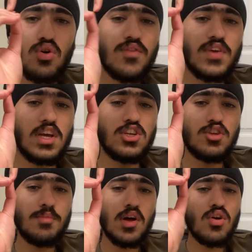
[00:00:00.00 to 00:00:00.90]

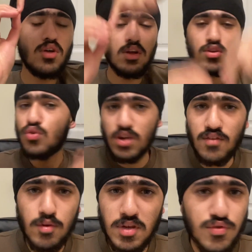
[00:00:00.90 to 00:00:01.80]
notification bell to
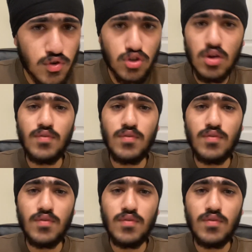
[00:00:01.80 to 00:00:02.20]
never miss future